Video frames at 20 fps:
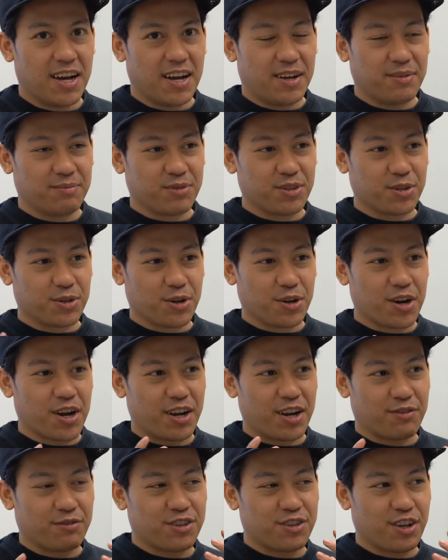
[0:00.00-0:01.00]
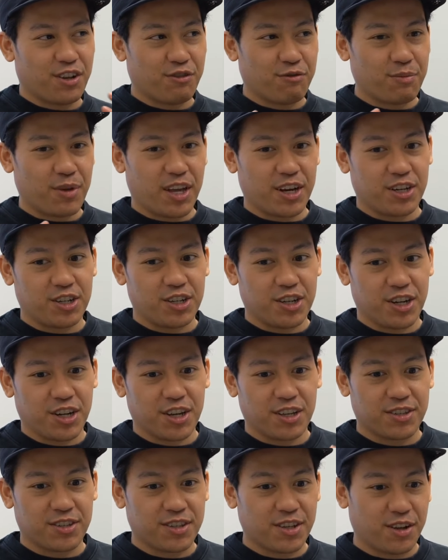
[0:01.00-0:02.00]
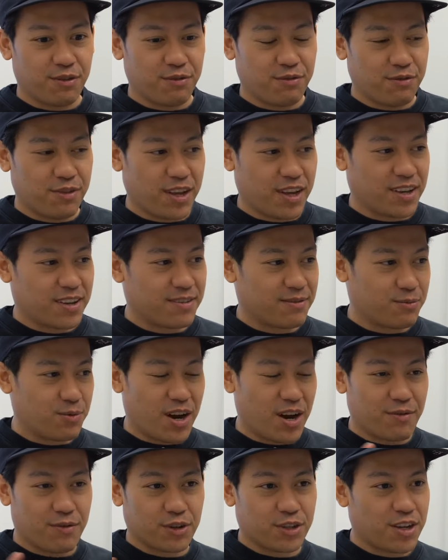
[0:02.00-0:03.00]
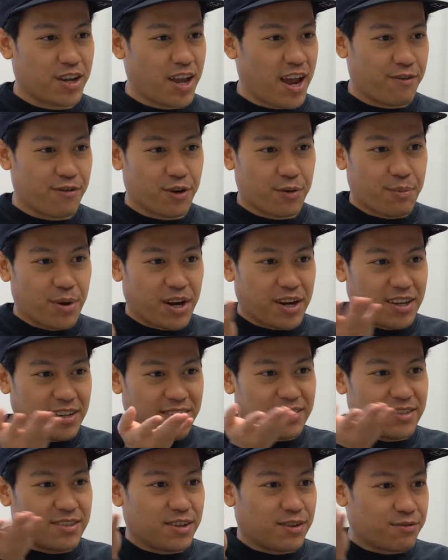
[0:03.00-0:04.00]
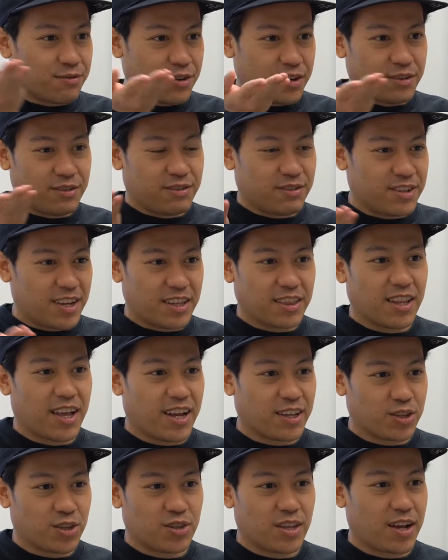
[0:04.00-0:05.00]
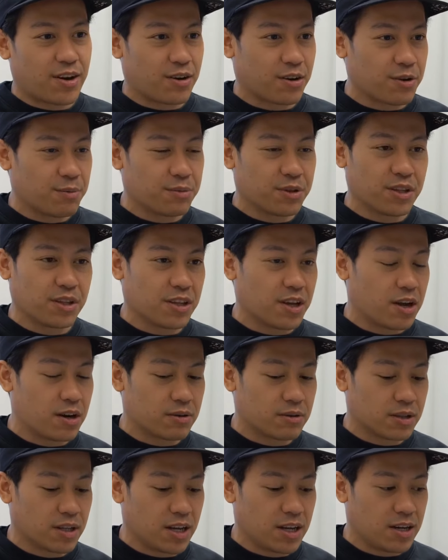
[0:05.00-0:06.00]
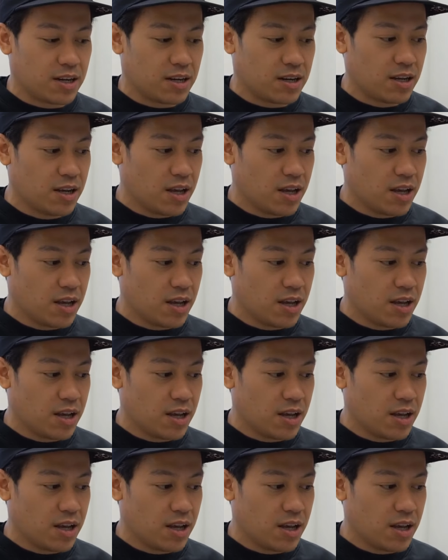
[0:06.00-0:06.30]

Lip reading: So you're kind of self-managing and like whatever to everybody's different deadlines that are completely unrelated.